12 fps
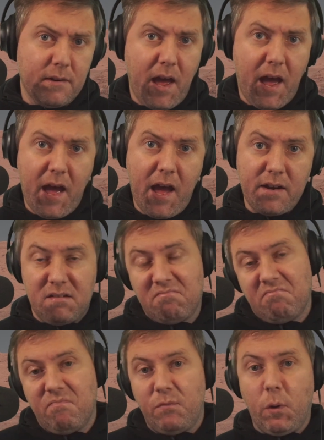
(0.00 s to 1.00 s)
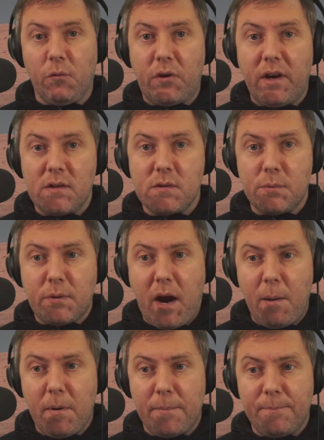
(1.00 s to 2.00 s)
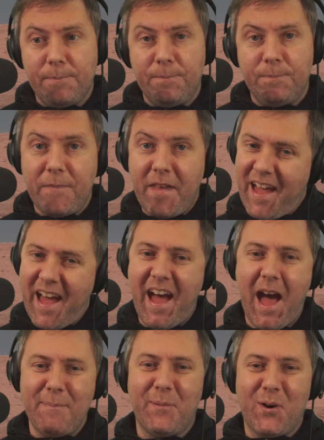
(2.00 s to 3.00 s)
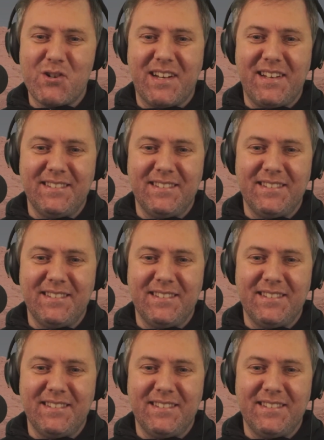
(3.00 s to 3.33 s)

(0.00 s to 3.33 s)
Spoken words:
and don't forget to subscribe. Happy watching!